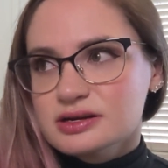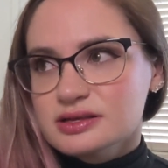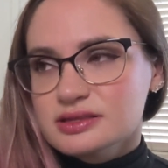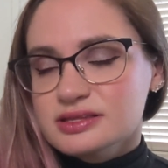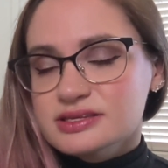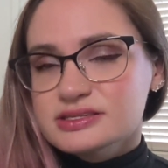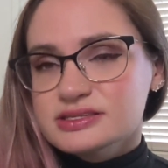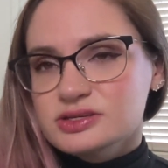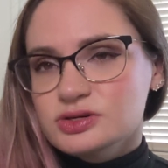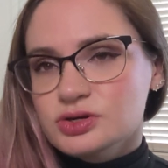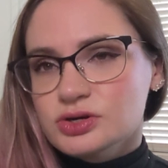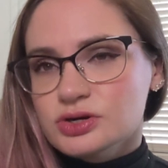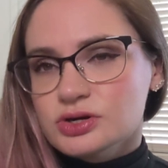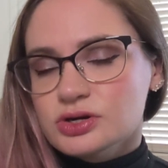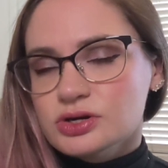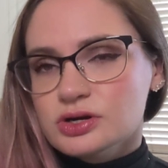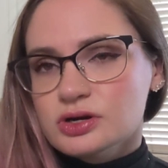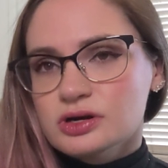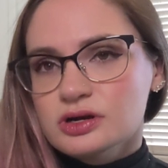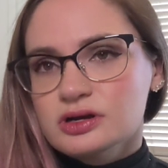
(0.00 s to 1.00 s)
this
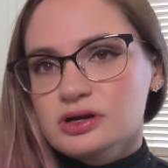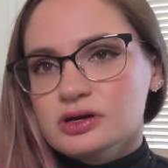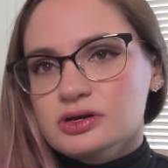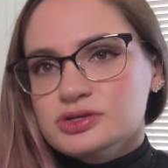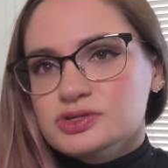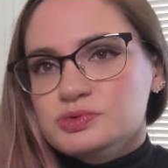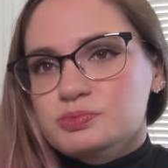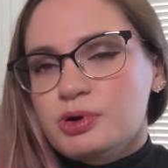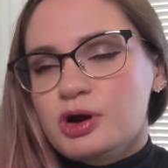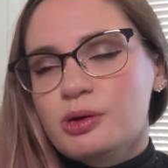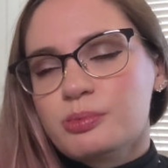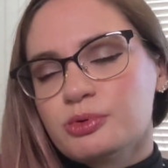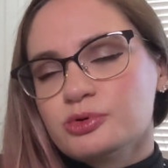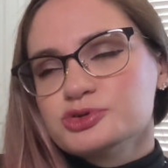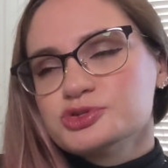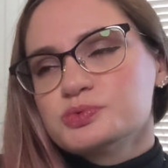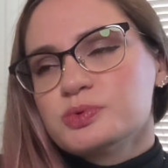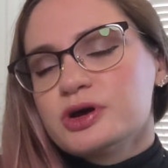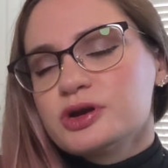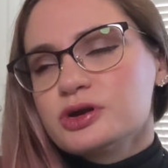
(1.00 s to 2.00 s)
year a purple
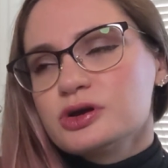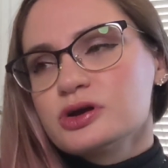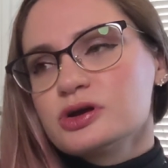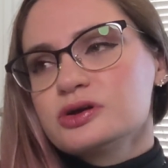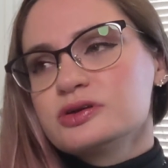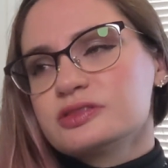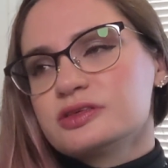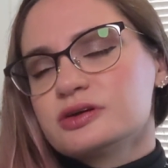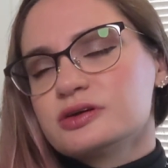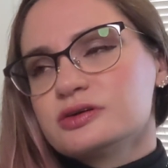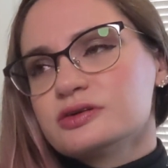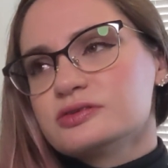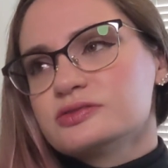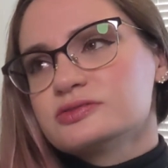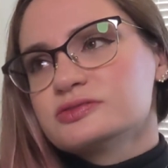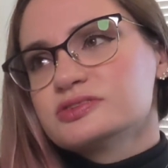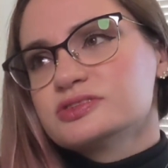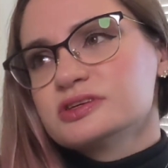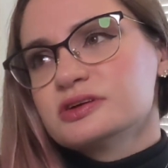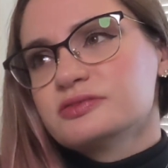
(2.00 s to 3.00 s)
sweater.
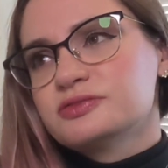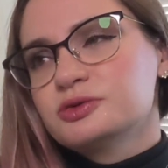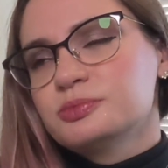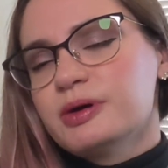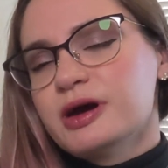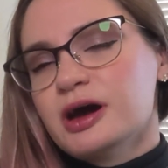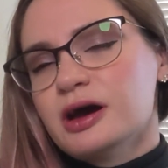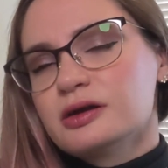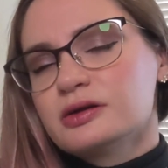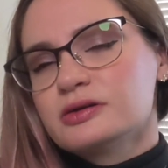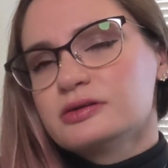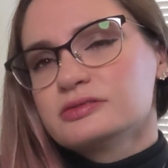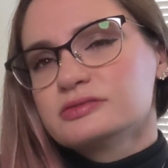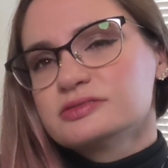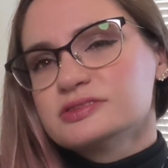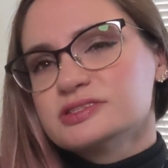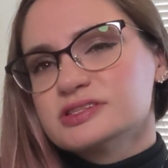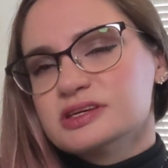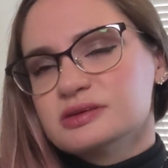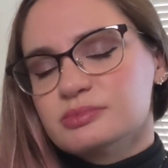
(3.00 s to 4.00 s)
There's a few
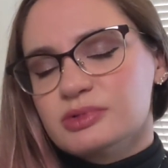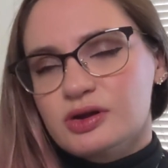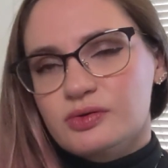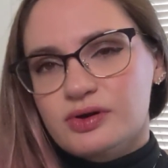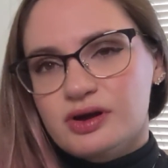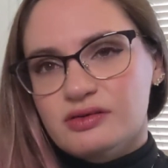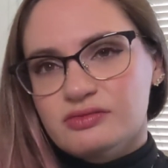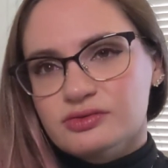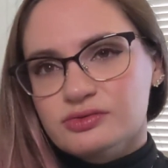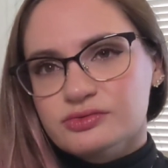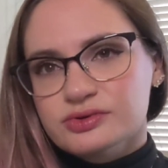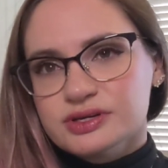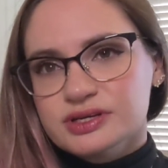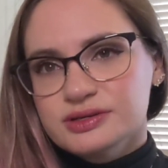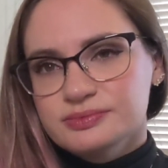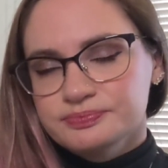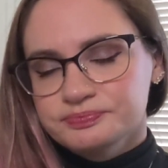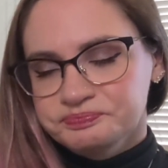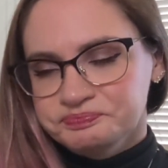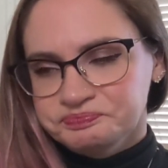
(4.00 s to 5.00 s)
patterns in my
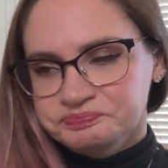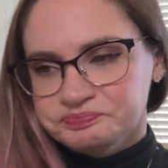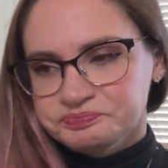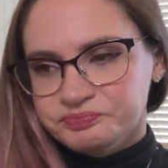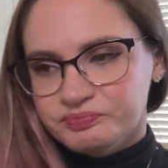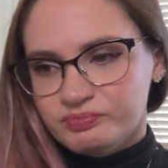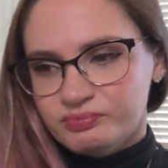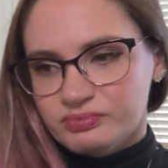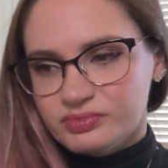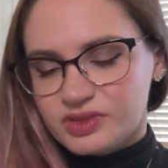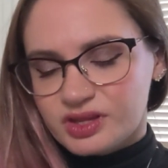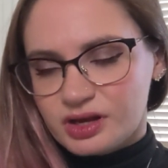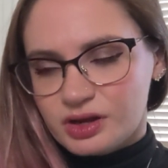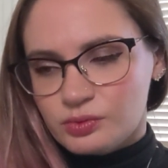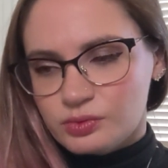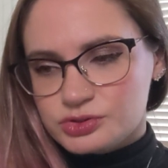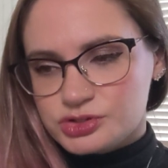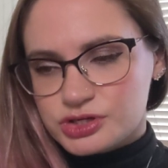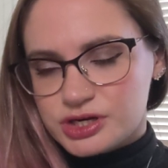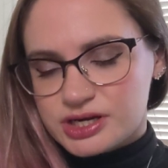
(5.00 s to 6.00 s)
Ravelry. I
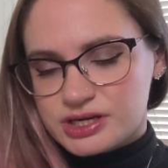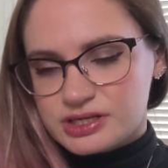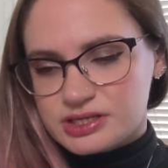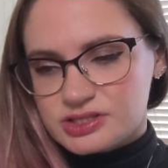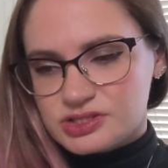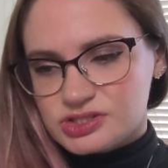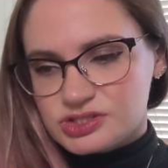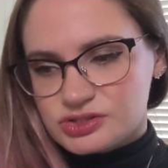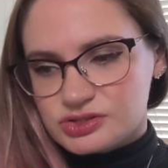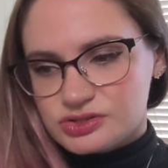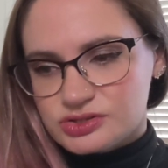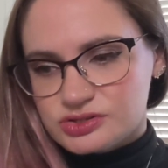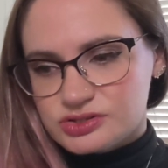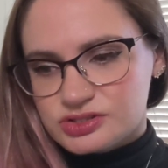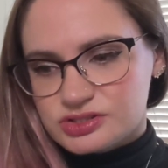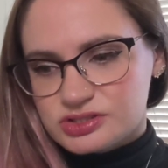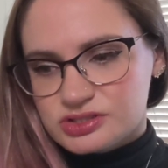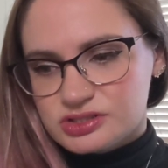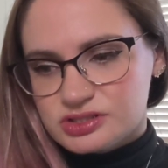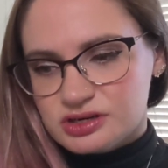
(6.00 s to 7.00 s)
will try and
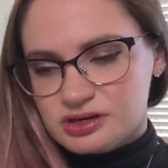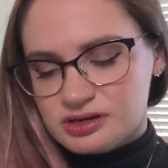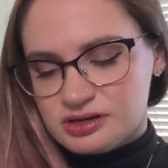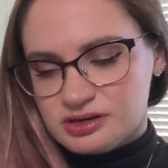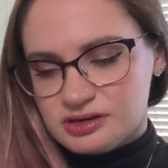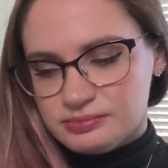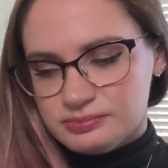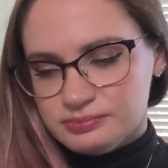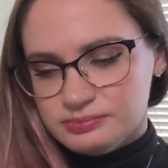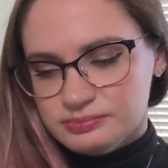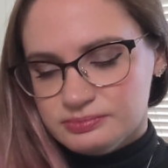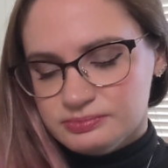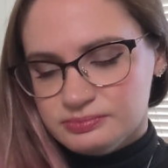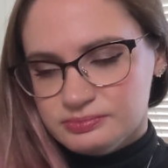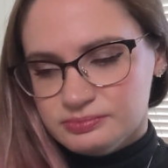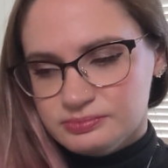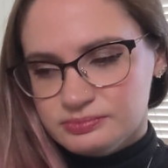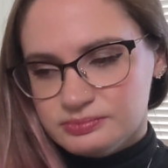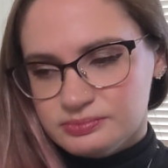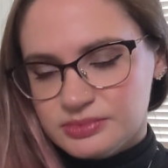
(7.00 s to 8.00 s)
insert a
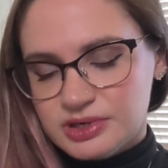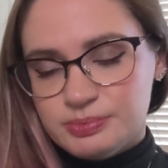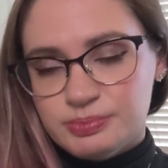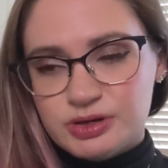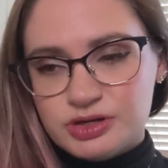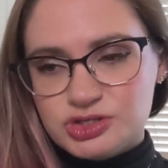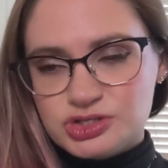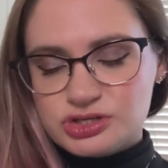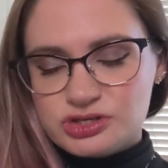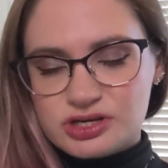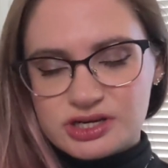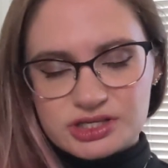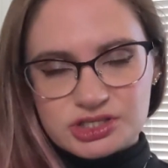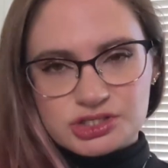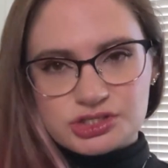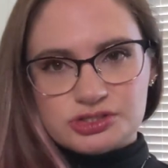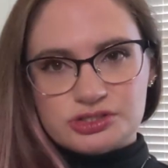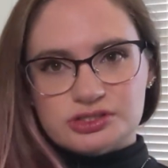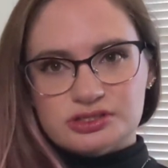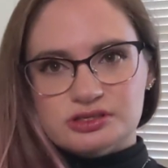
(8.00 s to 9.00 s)
picture. I
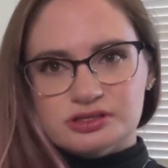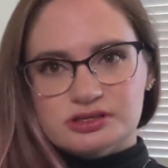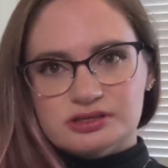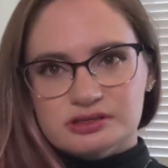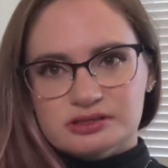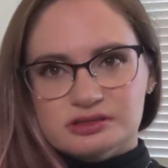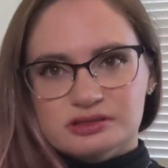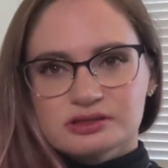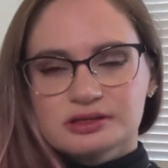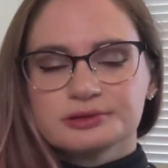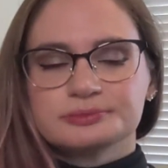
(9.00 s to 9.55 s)
should, I